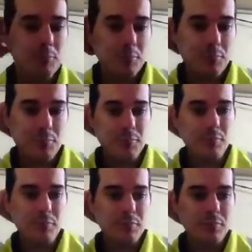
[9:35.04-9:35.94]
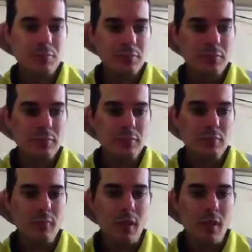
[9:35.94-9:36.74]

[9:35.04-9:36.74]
Nothing is said.